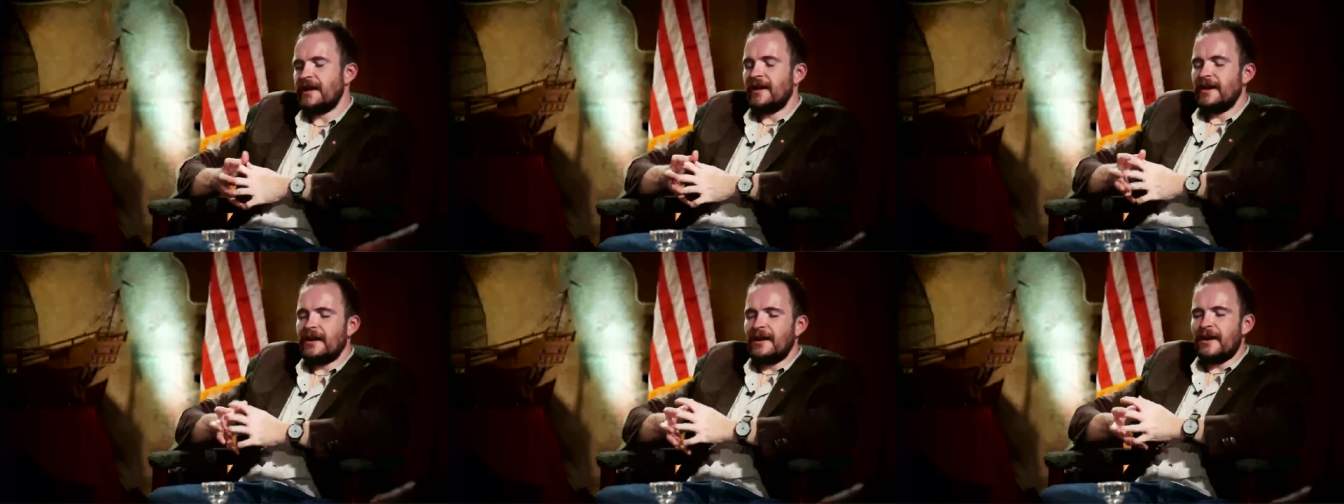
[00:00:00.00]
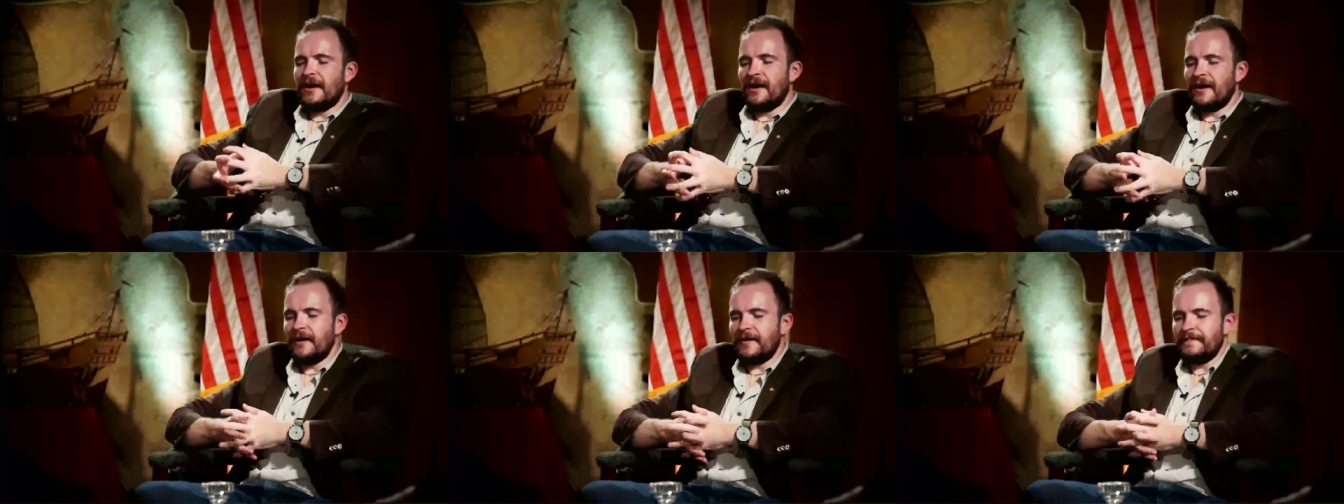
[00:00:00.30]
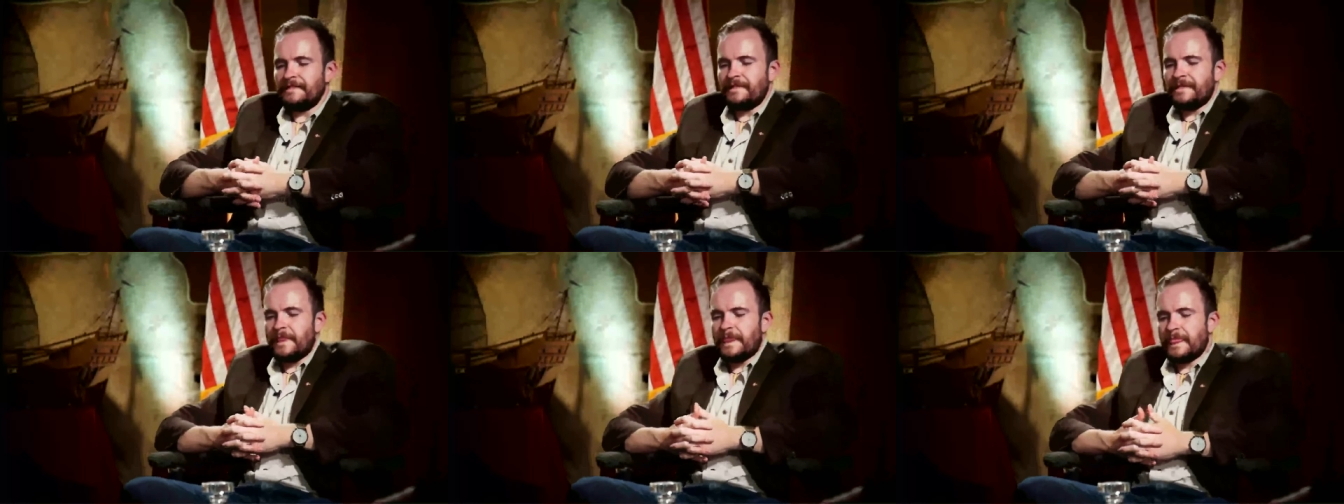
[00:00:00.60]

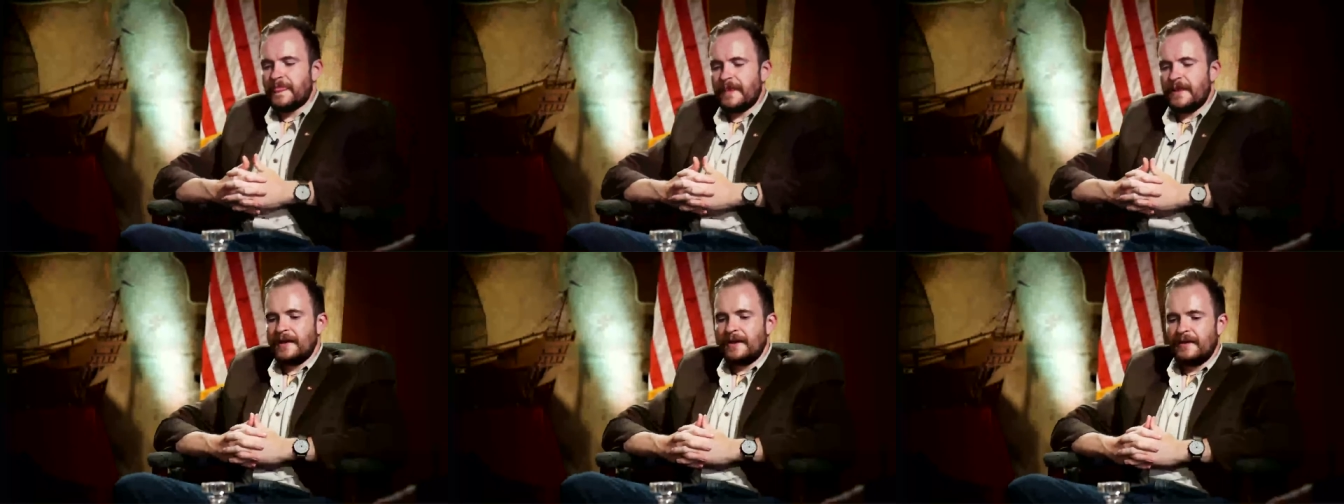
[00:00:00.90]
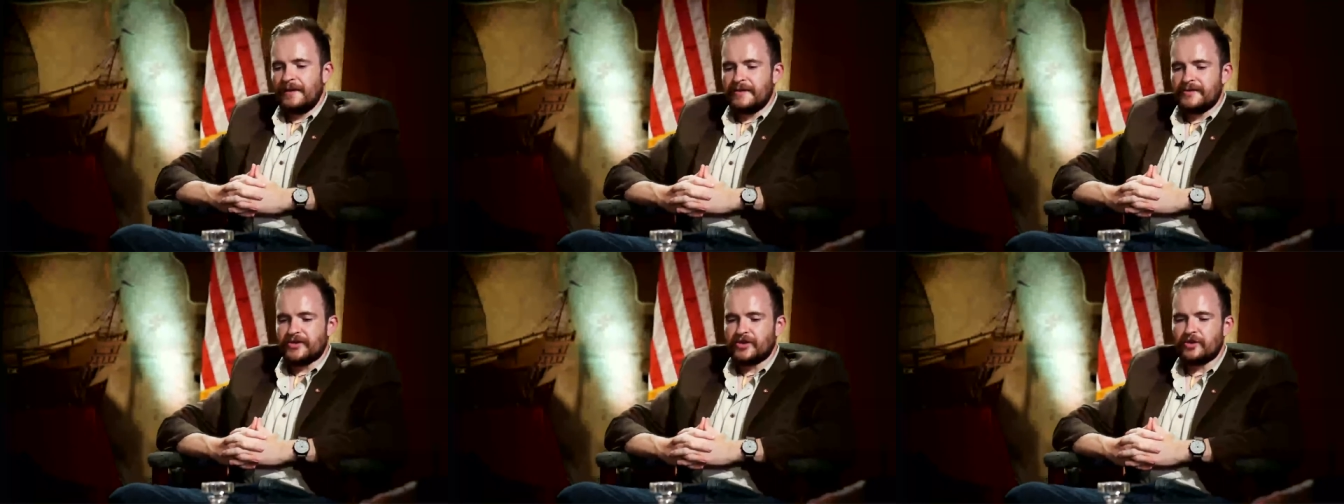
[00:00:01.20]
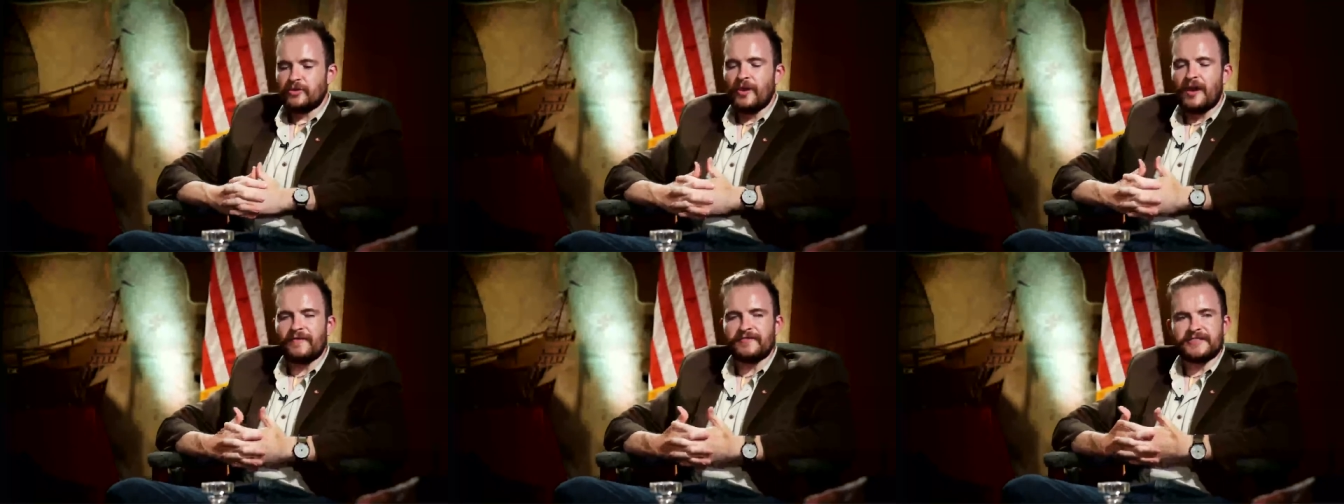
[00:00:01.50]
Um, so
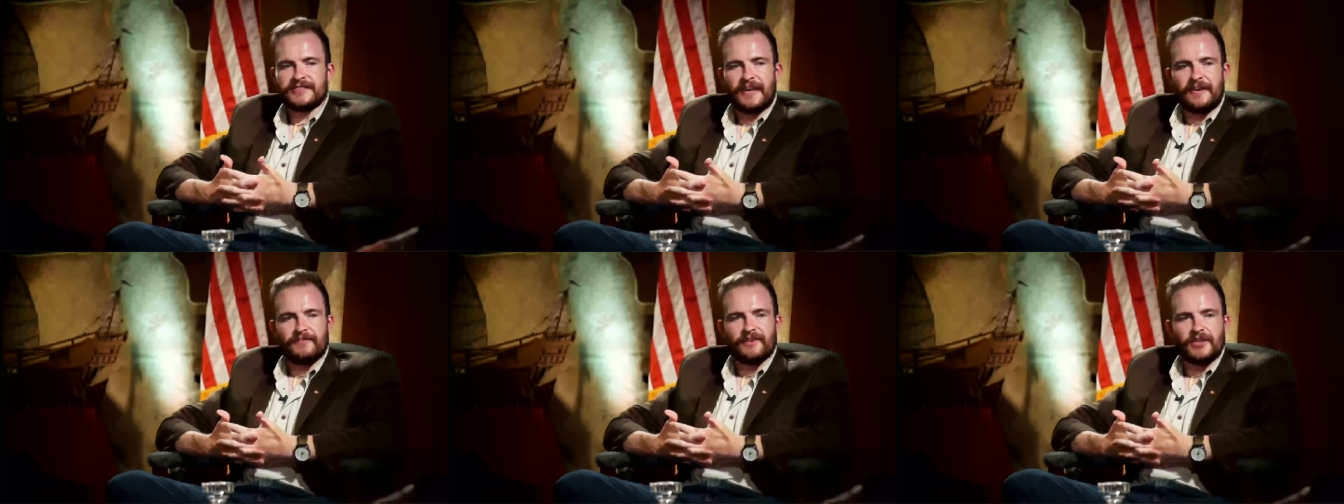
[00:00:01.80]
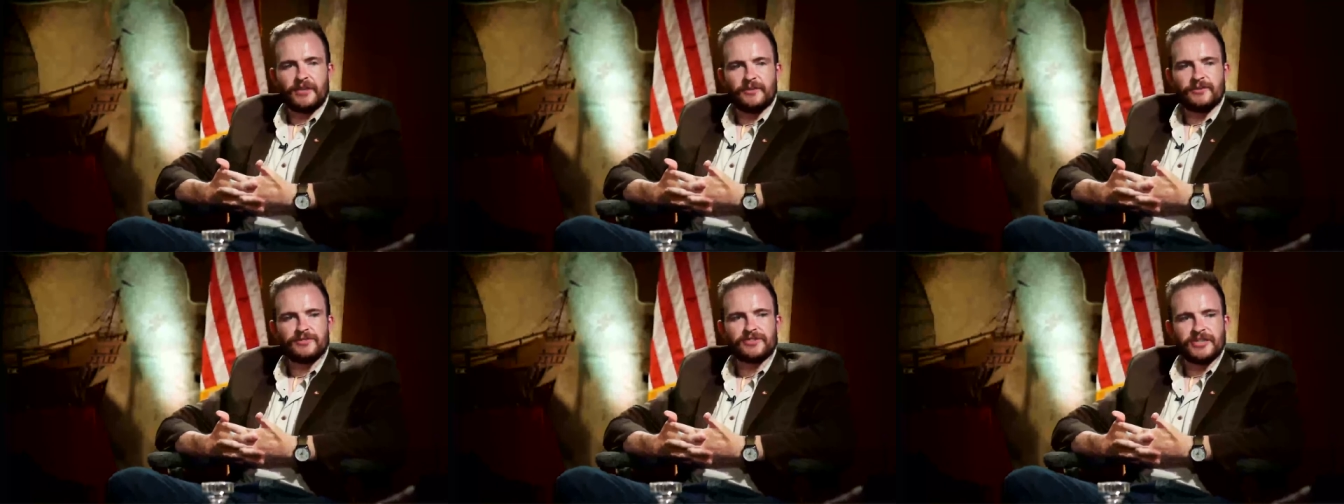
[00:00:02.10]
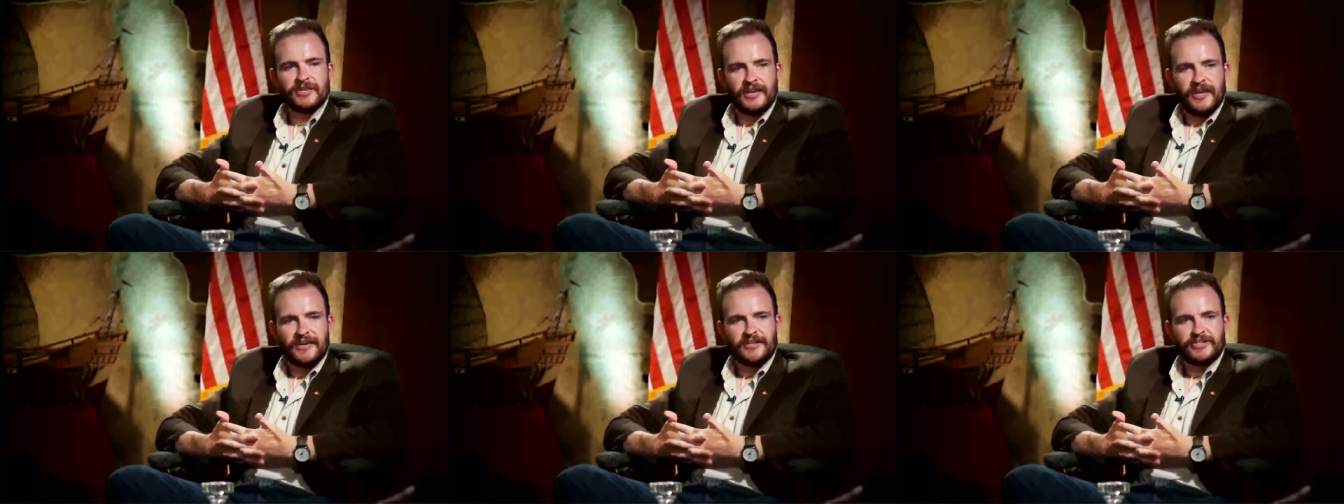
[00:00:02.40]
you obviously have a huge
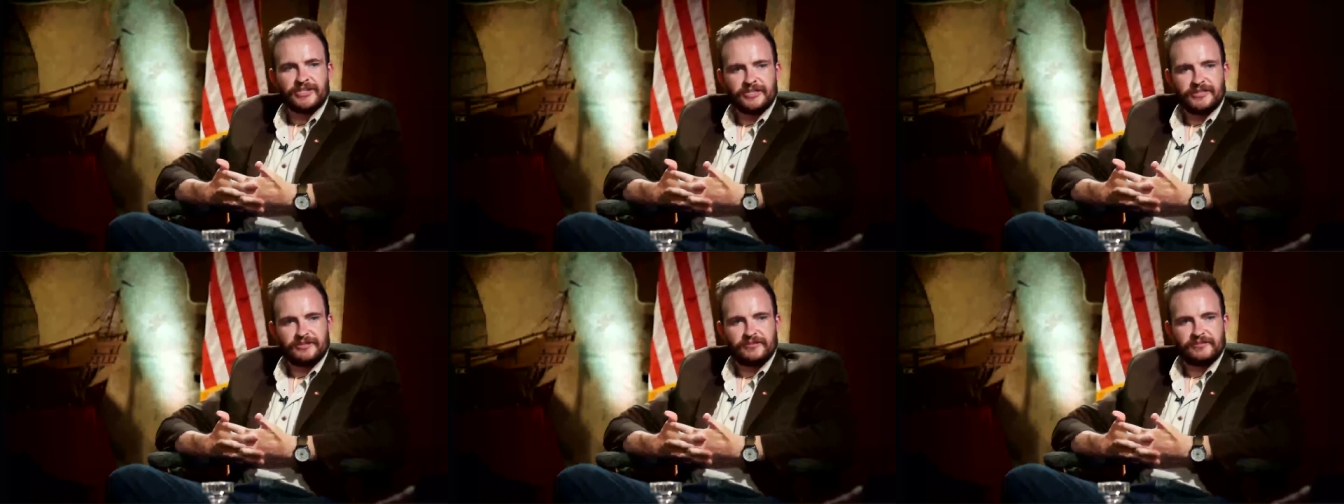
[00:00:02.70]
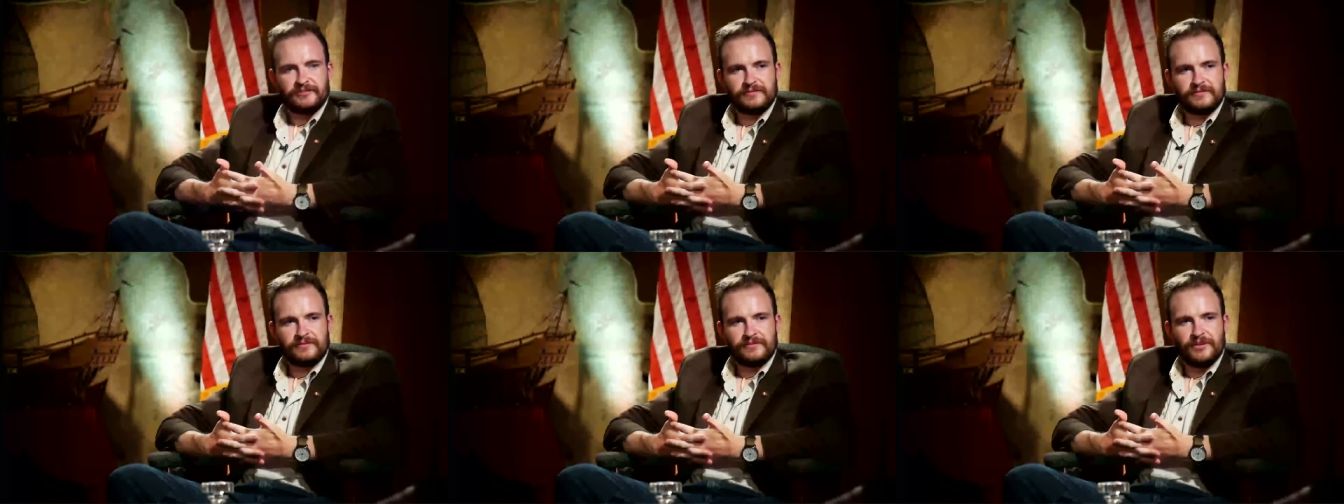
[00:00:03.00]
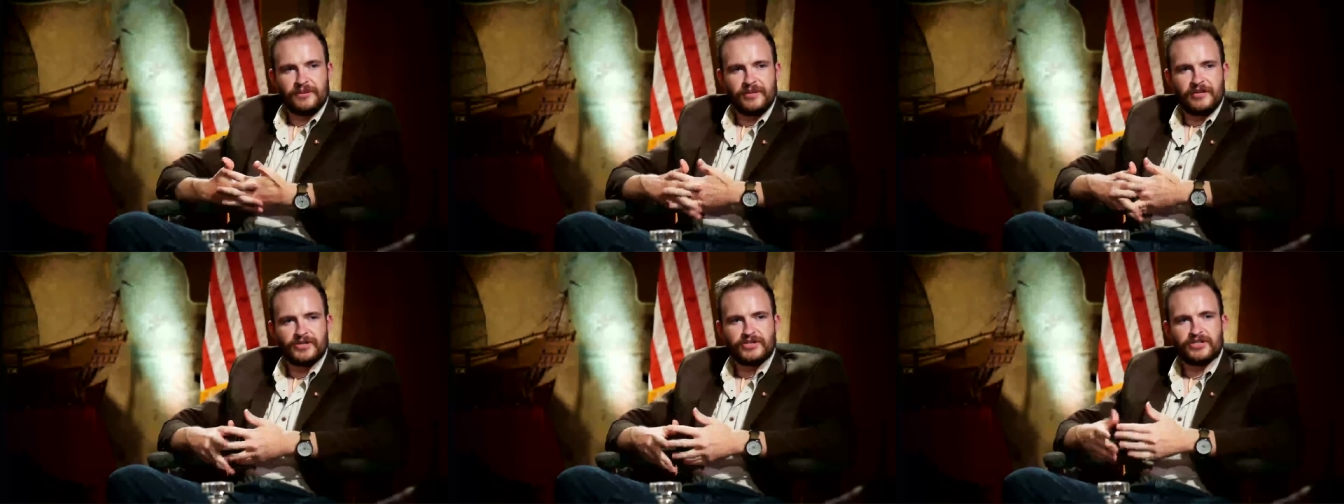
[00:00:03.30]
connection to
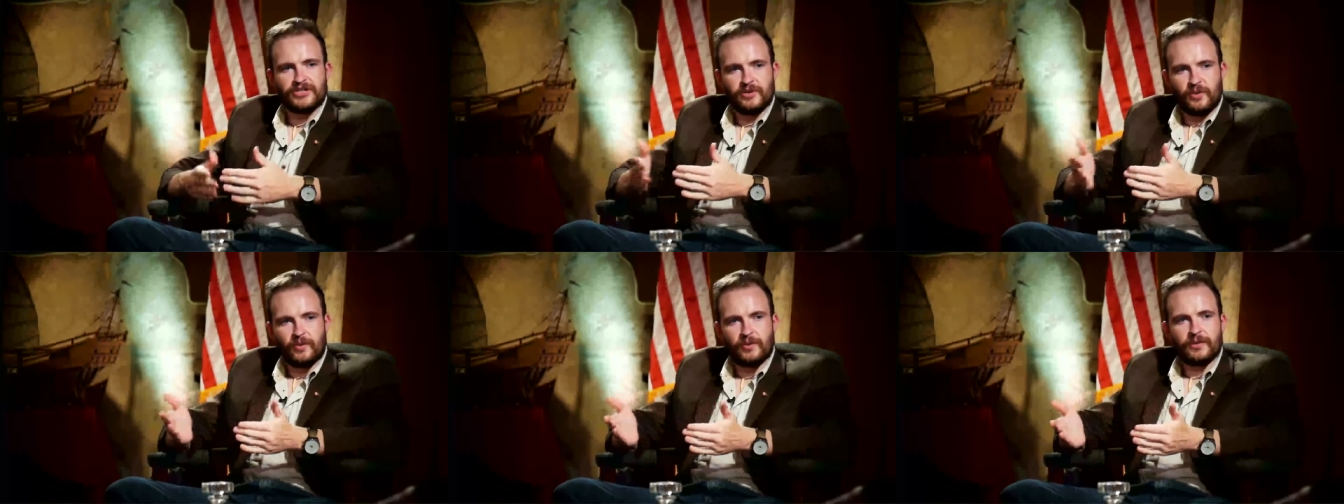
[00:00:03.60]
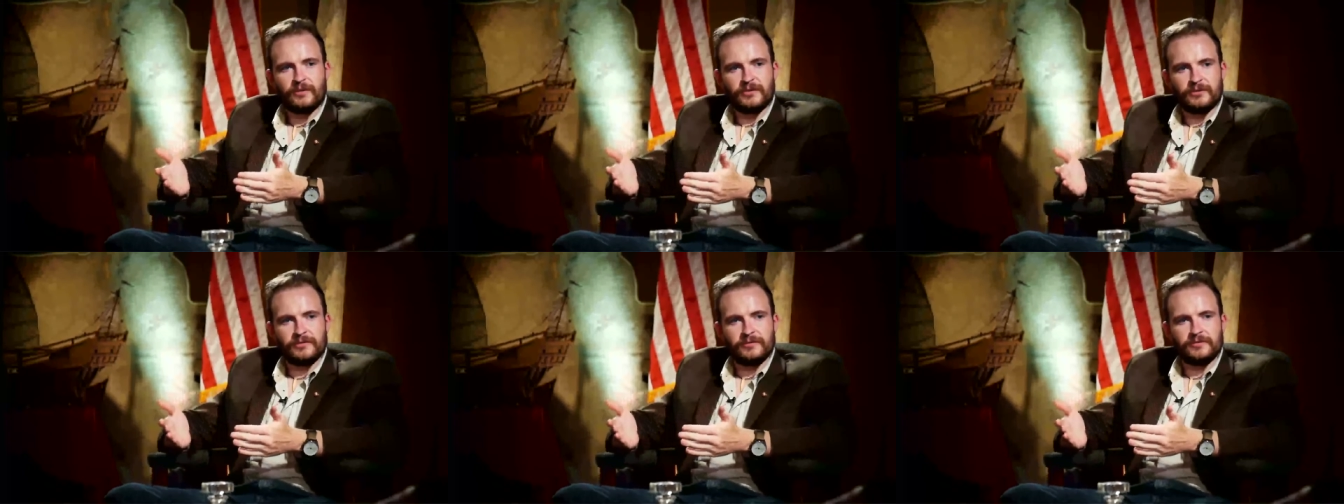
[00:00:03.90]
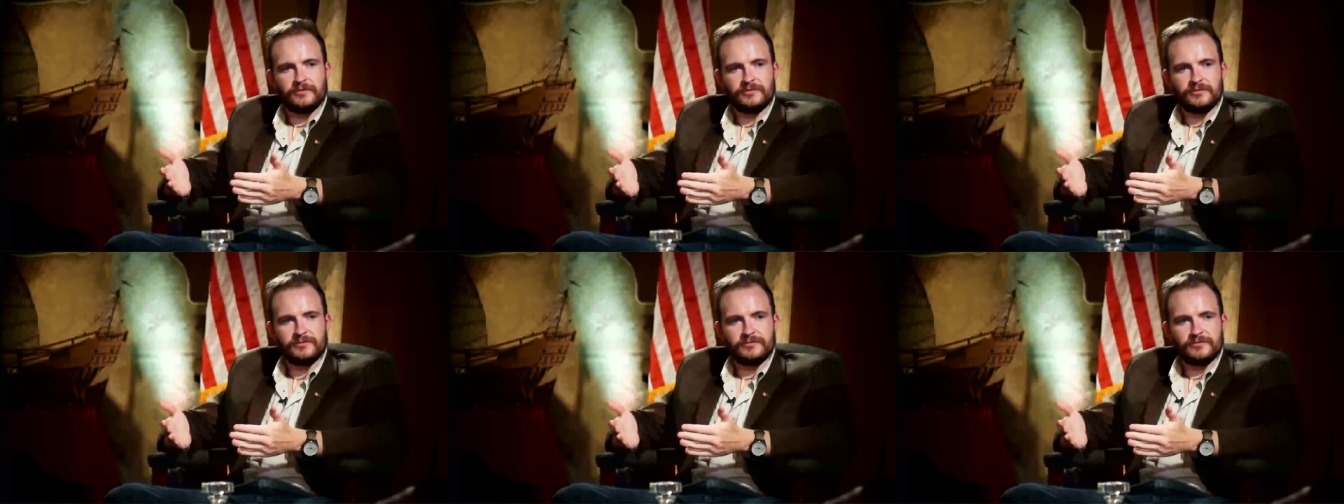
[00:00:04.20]
the
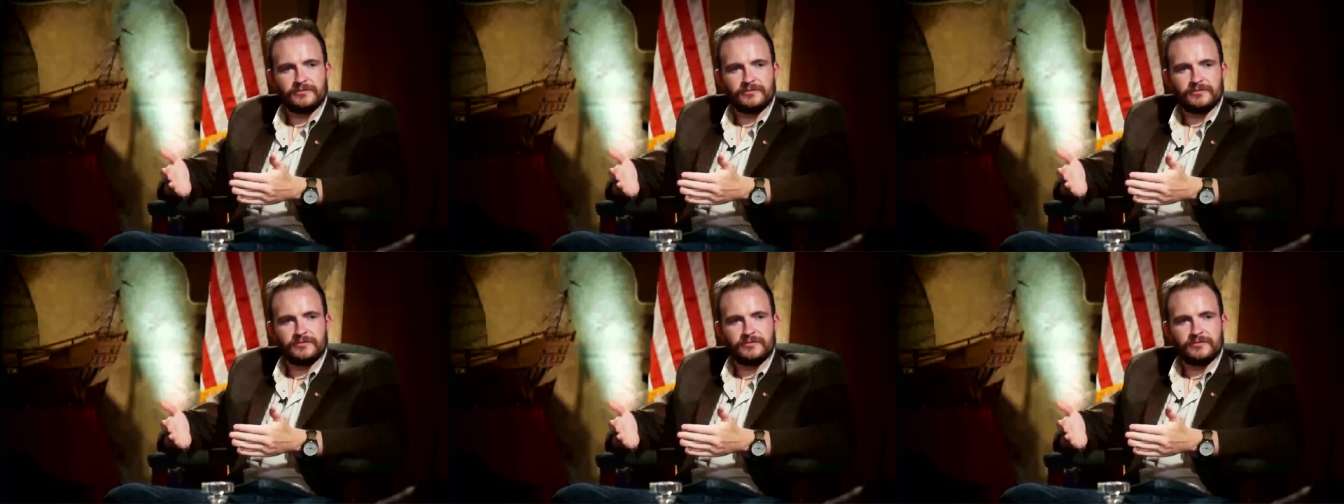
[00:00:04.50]
historical